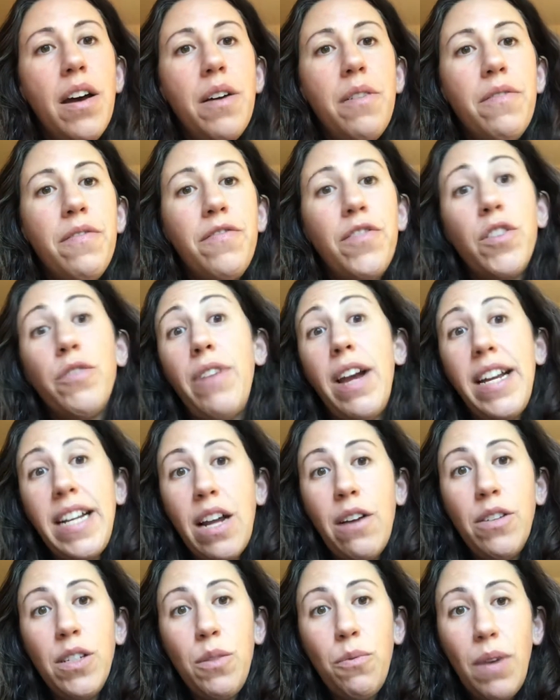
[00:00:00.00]
for right
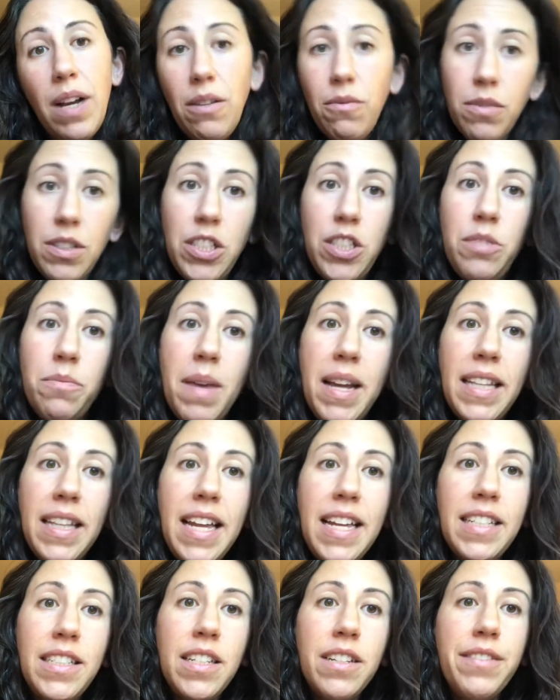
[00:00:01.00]
now as well, which you might
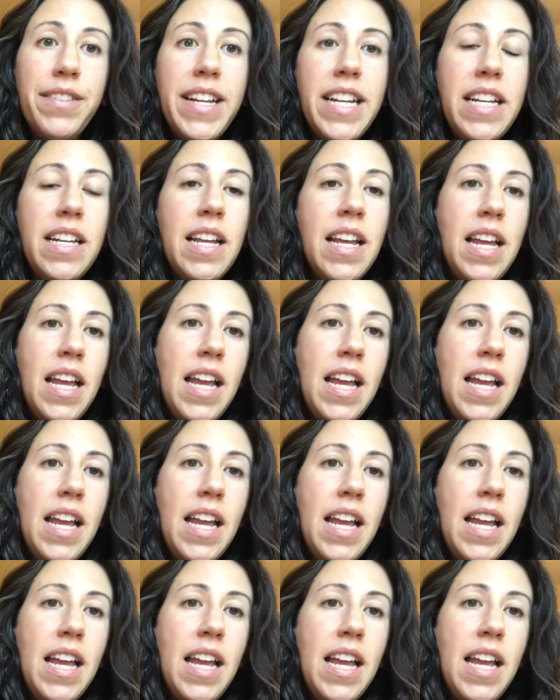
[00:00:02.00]
like to read.